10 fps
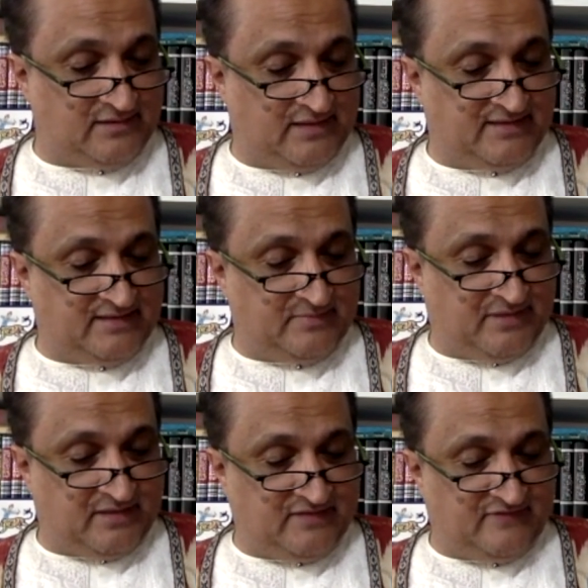and
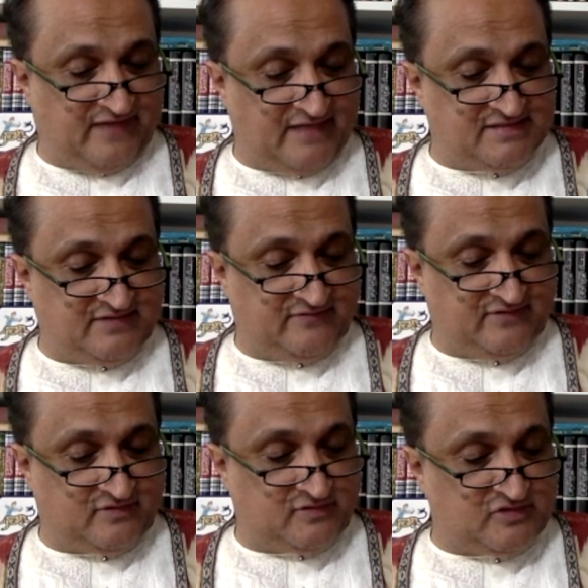comparative adjective
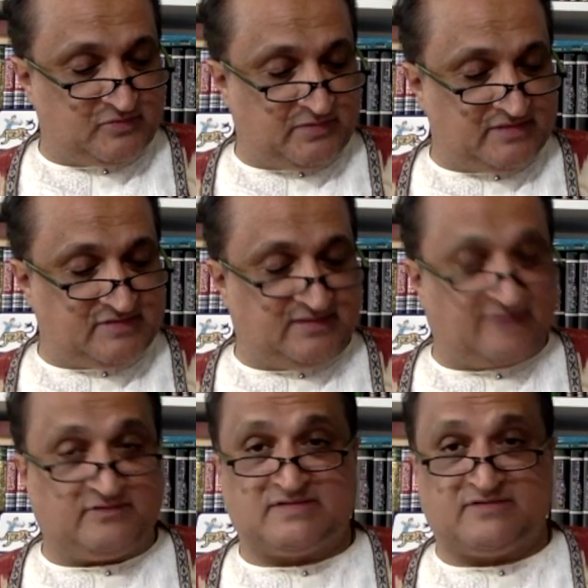that corresponds to
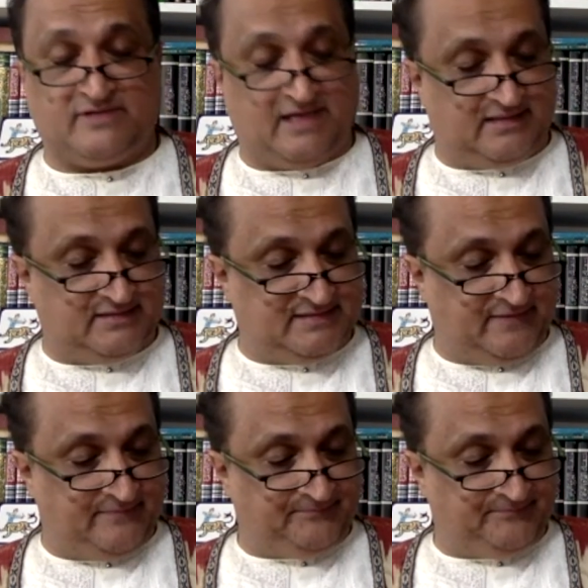levels of reality.